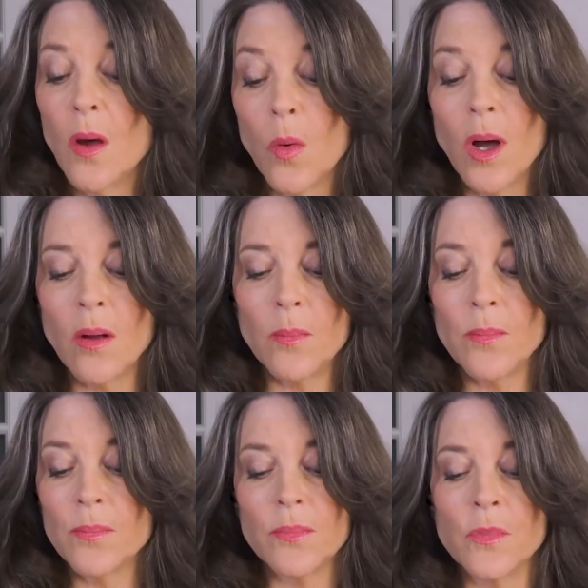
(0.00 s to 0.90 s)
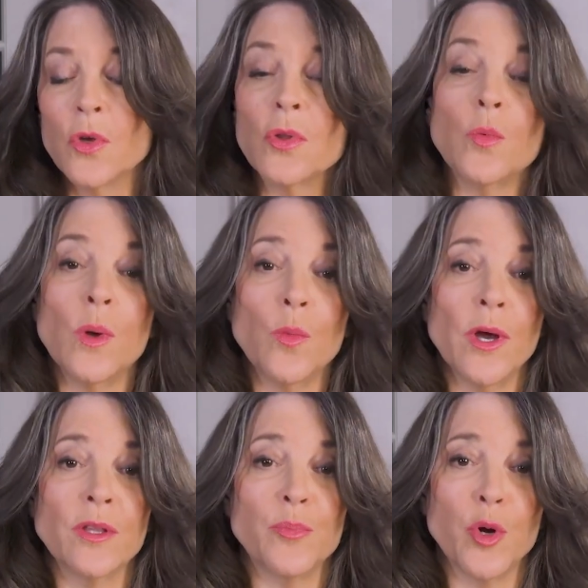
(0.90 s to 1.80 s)
Well, you're the one
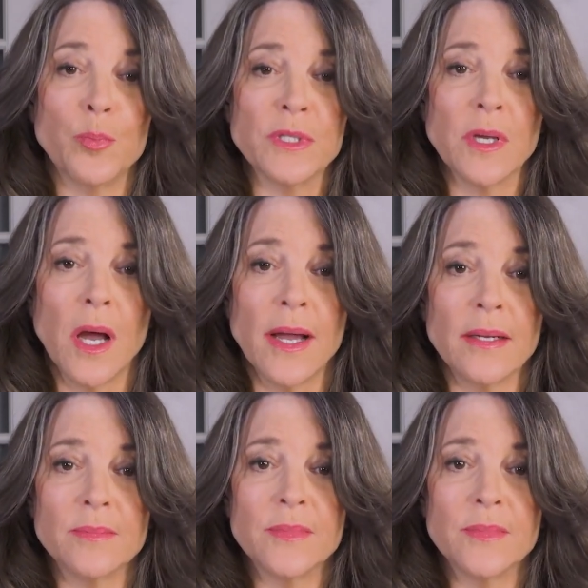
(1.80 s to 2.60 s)
wearing the purple tie.